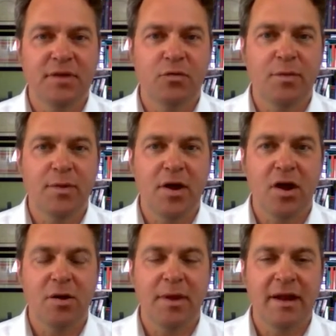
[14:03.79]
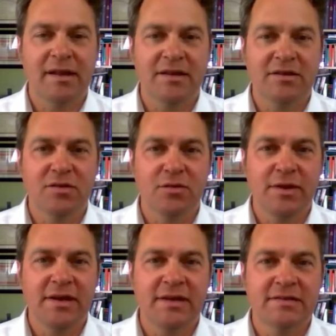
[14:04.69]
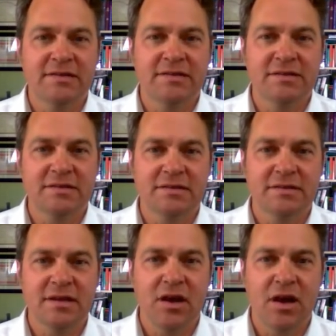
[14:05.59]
You want to automatically enter the rings.